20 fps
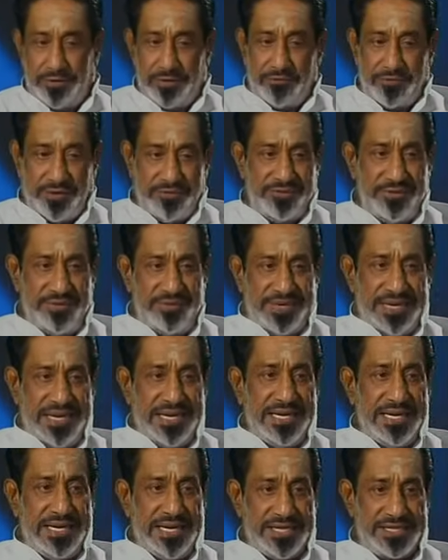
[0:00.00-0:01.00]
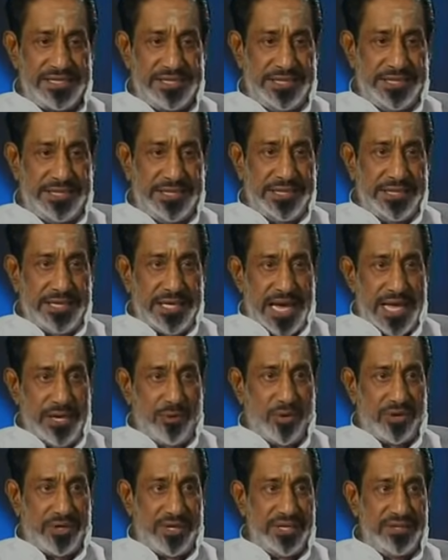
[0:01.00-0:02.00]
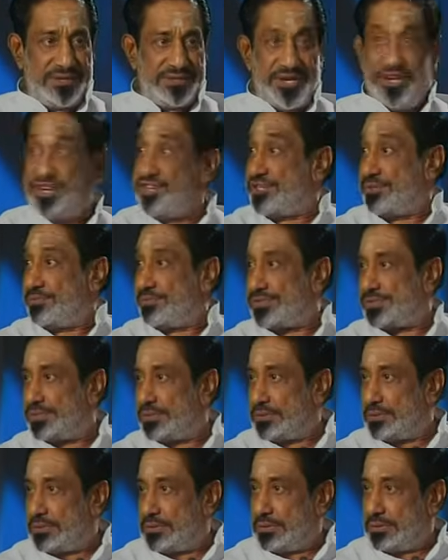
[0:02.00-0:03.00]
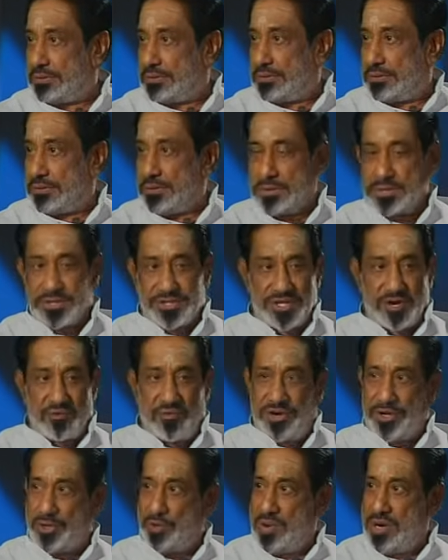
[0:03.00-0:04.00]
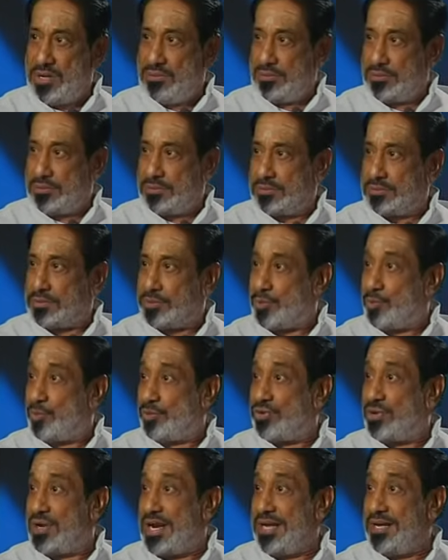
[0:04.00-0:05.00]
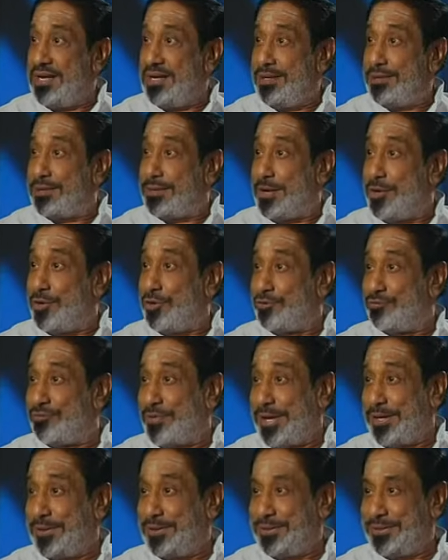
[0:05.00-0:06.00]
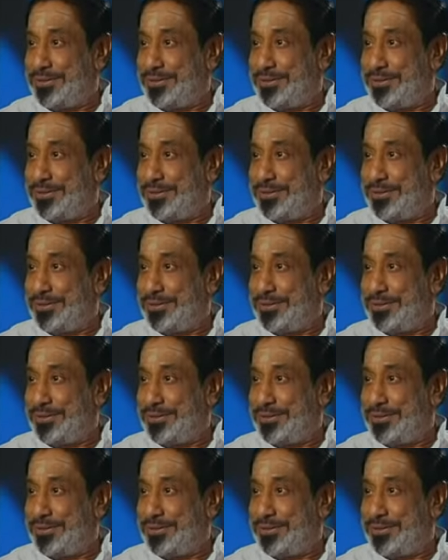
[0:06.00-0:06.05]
For 15 years, I worked in 3 shifts, 7 to 1, 2 to 9, 10 to 5.